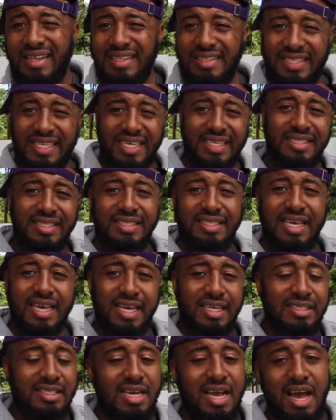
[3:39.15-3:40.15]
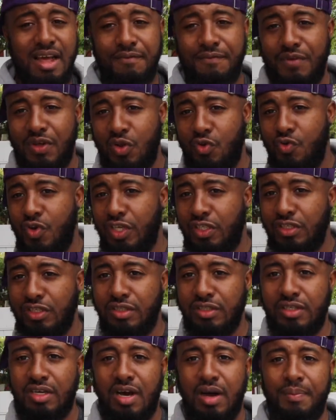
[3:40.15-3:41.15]
this year's
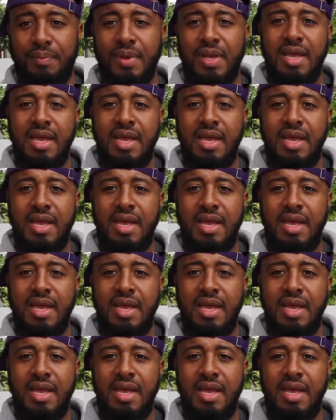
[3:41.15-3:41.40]
Confederations Cup.